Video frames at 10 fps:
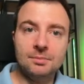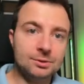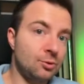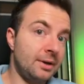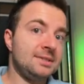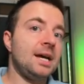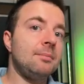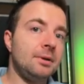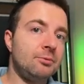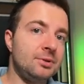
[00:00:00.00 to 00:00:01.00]
But for
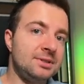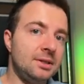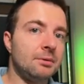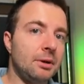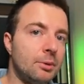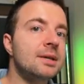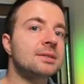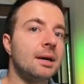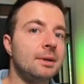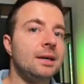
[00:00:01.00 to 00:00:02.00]
example, if we see a
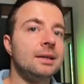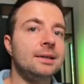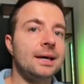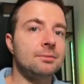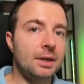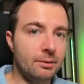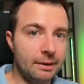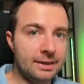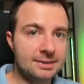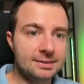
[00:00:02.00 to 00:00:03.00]
request coming in that
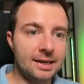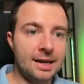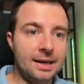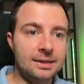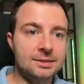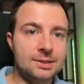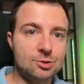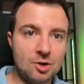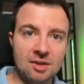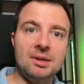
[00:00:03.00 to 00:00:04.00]
requests a
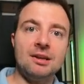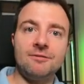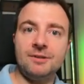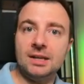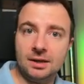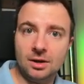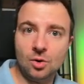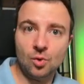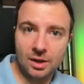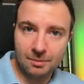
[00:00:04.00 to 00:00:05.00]
streaming video,
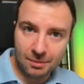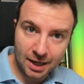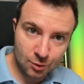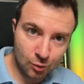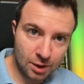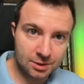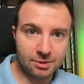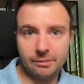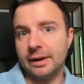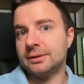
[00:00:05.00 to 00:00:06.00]
we might want to
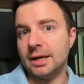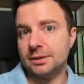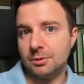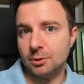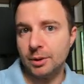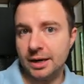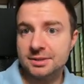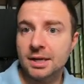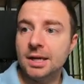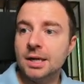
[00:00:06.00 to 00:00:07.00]
direct that
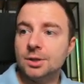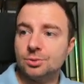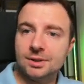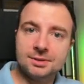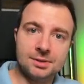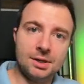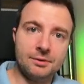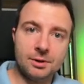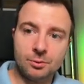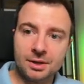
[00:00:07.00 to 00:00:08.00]
request to a
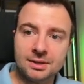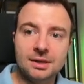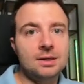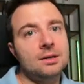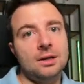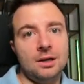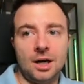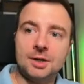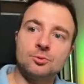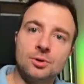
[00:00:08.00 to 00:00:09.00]
server with a
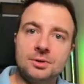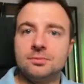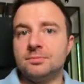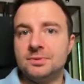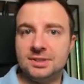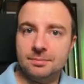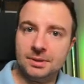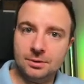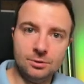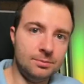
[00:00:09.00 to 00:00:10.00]
lot more
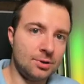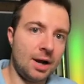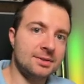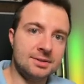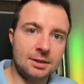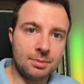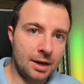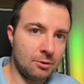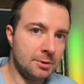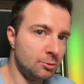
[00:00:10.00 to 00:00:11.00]
CPU, processing
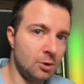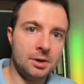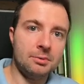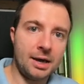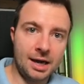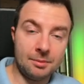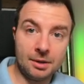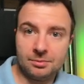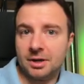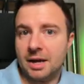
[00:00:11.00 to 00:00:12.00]
power, more RAM,
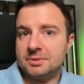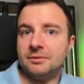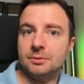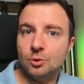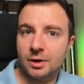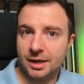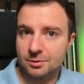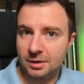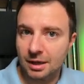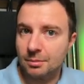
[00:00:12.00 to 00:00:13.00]
and perhaps even more
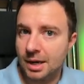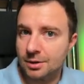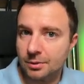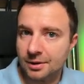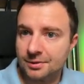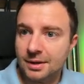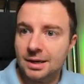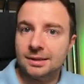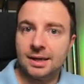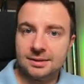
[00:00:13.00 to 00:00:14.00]
networking bandwidth
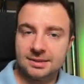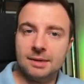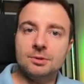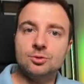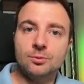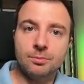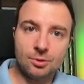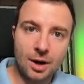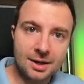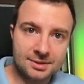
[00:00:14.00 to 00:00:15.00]
that is able to
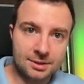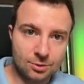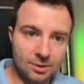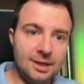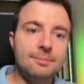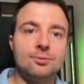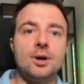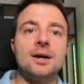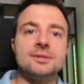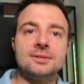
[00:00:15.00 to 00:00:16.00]
process, to keep
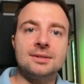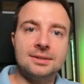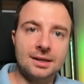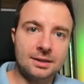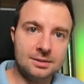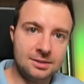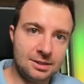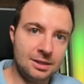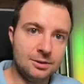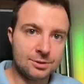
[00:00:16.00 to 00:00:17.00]
processing that
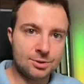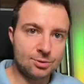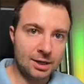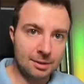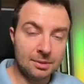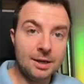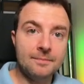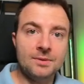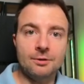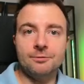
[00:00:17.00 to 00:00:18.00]
continuous stream
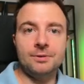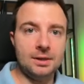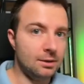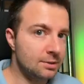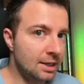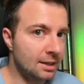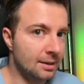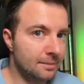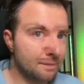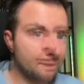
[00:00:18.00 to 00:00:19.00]
of video data.